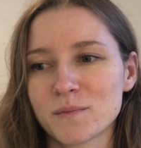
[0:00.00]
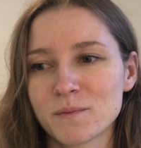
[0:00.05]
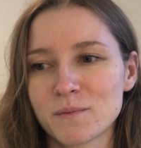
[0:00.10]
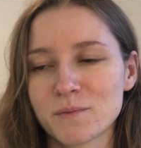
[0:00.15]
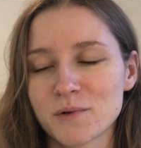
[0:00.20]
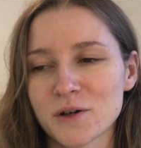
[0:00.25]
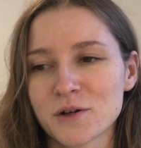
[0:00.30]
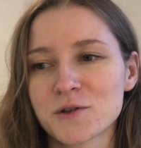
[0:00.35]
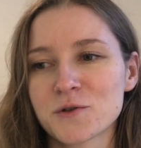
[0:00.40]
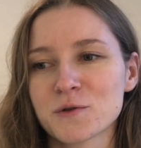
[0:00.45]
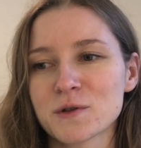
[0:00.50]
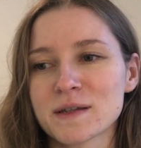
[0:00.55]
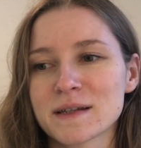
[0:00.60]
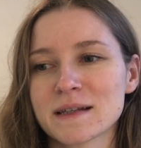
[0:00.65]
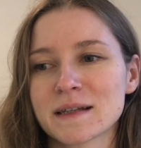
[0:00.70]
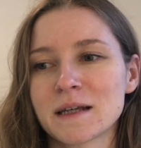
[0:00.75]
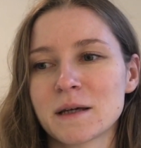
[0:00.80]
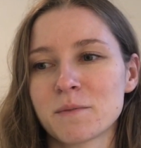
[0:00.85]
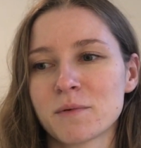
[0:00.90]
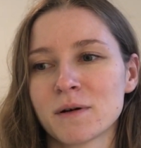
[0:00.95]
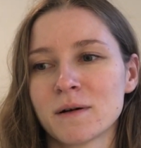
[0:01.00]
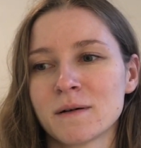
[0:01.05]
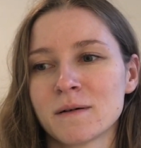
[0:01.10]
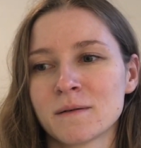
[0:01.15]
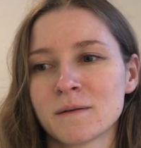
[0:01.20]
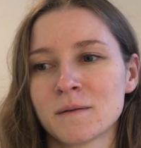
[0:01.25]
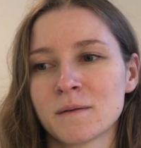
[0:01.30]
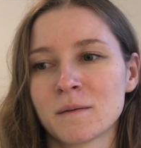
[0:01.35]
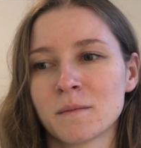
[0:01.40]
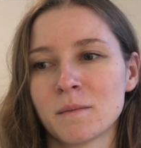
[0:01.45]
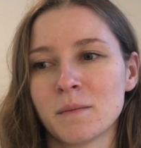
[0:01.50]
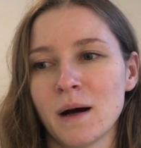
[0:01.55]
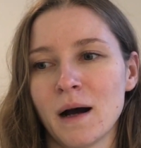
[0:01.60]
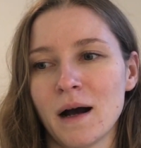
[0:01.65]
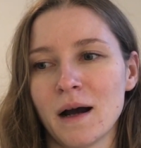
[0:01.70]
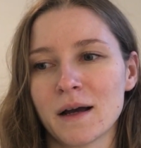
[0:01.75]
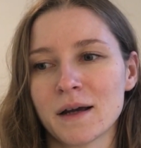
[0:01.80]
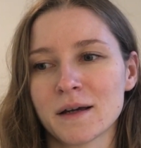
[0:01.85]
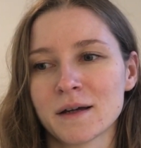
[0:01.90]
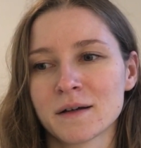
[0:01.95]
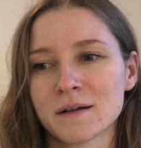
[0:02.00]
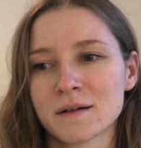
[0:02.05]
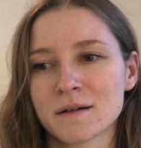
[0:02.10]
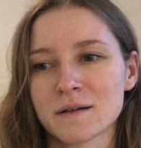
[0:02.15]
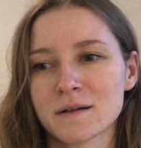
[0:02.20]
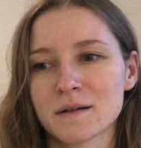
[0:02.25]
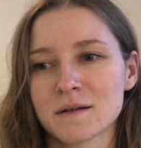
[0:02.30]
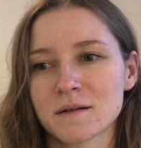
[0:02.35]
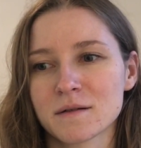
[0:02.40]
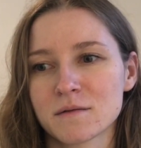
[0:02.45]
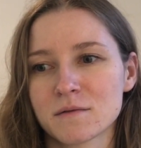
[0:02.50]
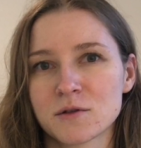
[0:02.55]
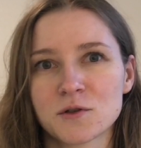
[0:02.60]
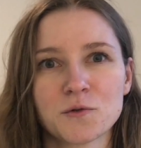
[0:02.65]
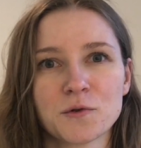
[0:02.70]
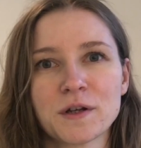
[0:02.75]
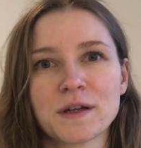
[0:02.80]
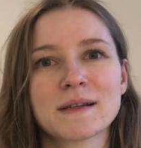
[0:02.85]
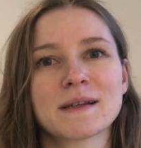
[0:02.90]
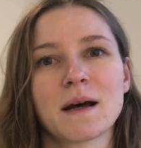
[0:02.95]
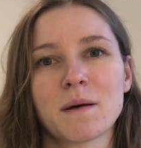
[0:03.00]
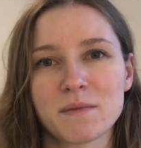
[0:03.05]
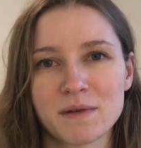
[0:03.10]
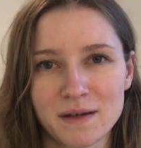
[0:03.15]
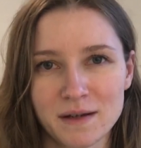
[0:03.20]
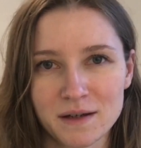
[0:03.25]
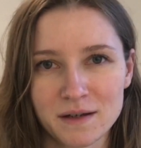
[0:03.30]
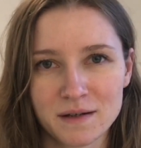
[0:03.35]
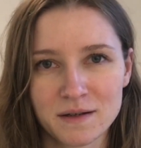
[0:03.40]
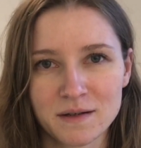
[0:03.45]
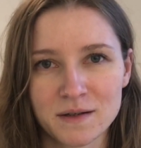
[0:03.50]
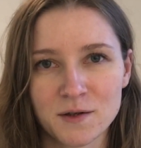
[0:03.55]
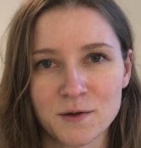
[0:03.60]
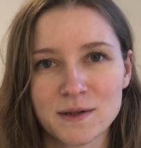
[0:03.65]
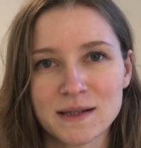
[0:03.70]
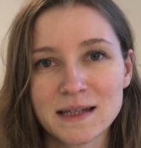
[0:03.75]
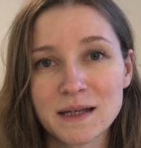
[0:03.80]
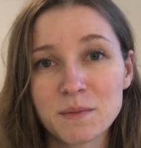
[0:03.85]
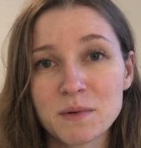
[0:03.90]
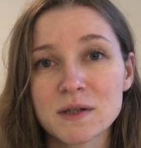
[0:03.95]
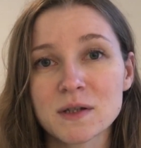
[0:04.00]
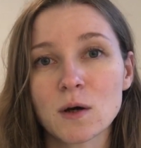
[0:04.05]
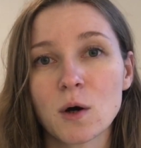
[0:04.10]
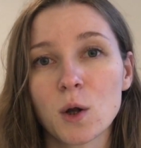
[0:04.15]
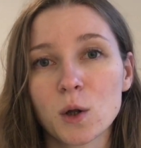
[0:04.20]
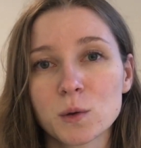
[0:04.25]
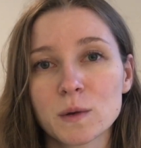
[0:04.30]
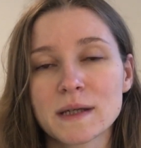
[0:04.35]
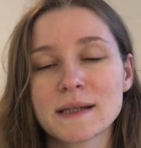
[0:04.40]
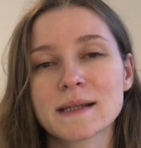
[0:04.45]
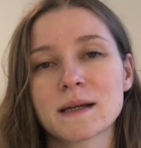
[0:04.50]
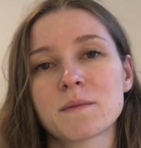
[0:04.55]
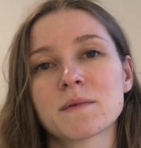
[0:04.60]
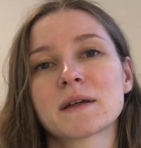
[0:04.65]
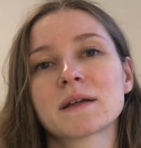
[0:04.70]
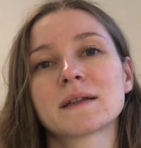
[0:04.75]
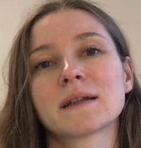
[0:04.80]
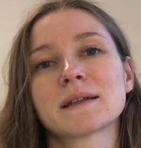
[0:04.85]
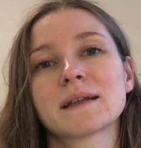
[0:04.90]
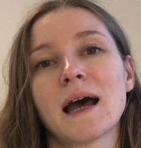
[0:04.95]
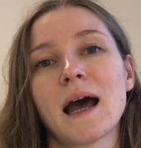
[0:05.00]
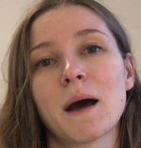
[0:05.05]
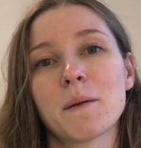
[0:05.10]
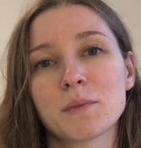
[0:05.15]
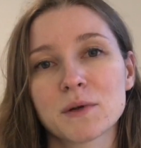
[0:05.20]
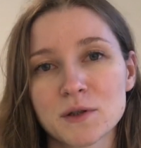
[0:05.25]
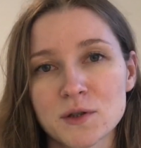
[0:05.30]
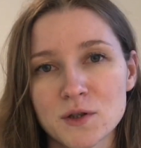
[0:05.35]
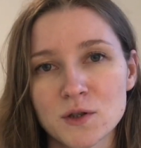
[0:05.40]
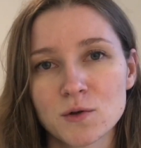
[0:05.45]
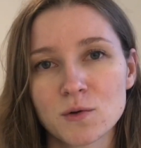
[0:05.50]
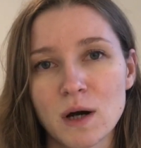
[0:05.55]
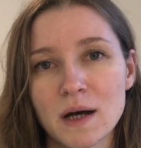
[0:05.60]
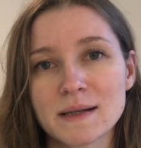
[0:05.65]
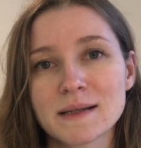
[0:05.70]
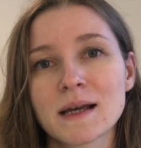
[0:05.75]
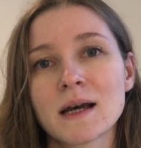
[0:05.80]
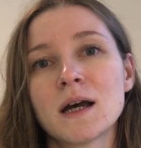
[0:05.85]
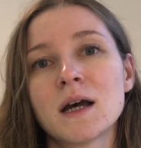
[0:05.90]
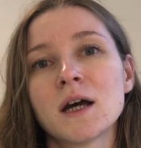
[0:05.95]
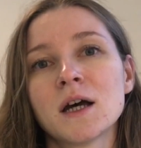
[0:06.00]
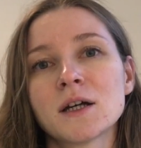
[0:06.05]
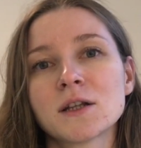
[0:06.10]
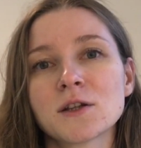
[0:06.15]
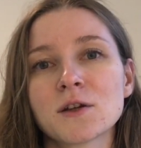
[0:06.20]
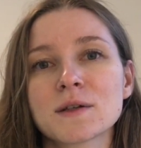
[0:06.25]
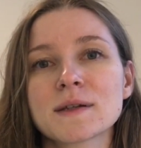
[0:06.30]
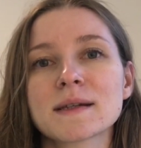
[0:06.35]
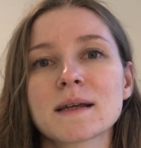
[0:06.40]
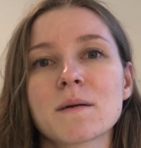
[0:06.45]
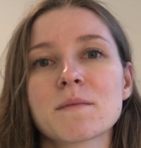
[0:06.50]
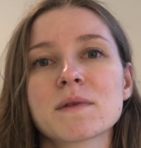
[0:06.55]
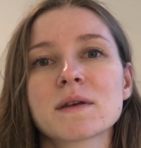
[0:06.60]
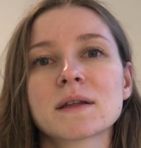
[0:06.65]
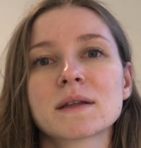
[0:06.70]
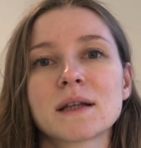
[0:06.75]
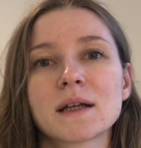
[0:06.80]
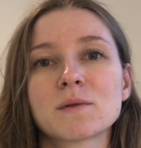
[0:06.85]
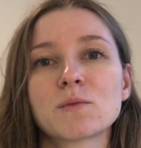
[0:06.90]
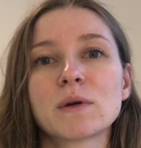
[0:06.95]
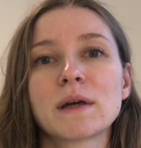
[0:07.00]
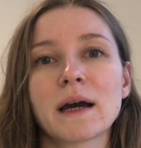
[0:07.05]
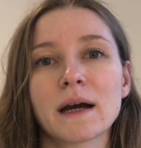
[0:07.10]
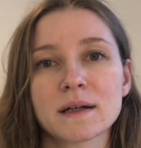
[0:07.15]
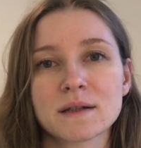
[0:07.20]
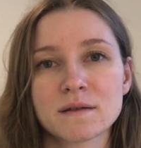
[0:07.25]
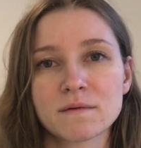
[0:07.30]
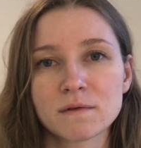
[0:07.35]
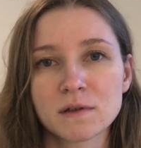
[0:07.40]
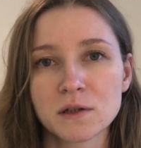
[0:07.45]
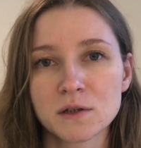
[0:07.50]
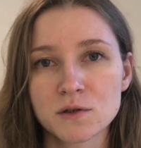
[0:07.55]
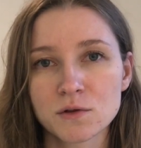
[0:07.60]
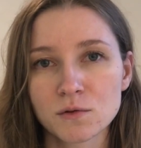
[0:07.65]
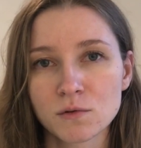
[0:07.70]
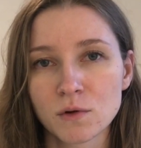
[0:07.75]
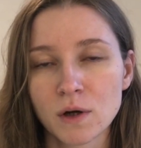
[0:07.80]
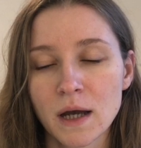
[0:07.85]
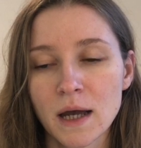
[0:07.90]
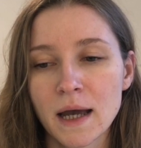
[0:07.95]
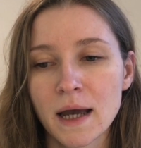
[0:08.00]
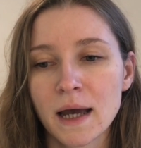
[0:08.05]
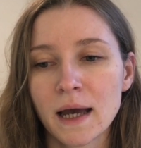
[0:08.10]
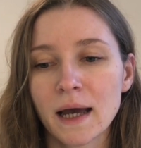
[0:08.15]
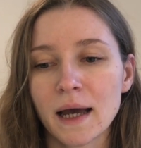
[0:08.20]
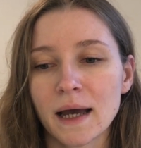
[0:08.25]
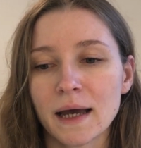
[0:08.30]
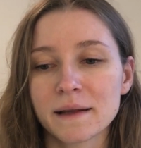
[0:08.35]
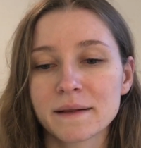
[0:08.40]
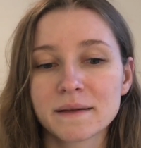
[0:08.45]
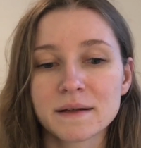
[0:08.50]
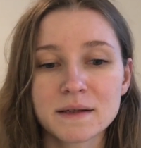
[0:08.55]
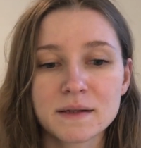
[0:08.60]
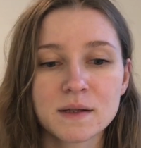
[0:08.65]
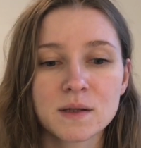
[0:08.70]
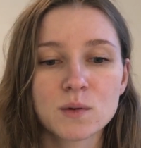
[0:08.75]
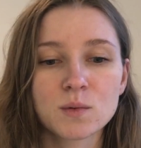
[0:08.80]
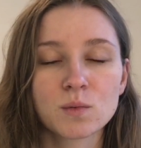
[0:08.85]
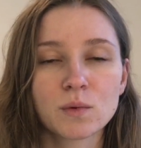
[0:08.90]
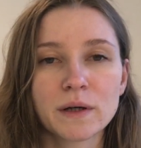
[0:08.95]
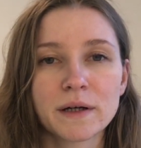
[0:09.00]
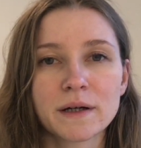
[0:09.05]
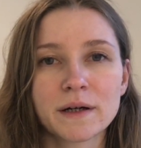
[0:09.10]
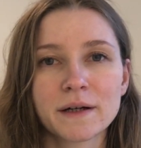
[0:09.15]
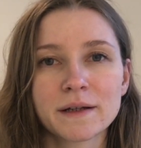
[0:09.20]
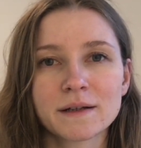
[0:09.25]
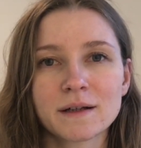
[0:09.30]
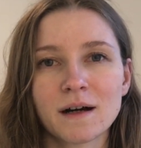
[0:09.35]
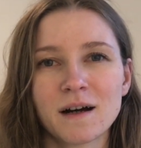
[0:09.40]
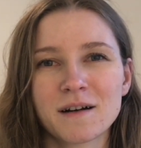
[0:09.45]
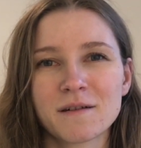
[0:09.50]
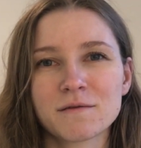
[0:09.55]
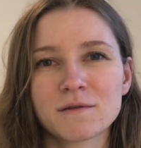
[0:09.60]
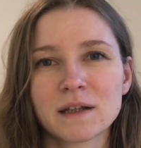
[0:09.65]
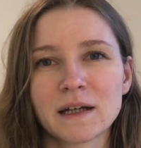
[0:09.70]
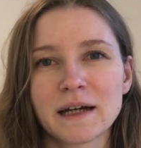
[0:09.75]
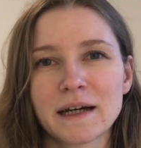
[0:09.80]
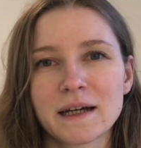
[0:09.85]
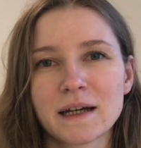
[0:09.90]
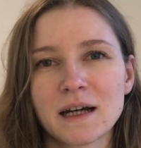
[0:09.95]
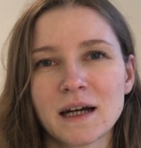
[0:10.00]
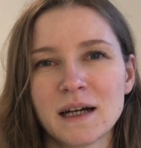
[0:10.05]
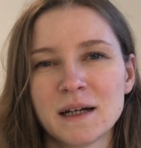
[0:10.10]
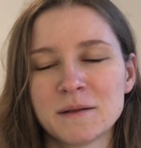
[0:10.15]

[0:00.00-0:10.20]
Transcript: produce sleep by doing something. So sleep is always something that happens to us, not something that we actively do. And this is where it kind of like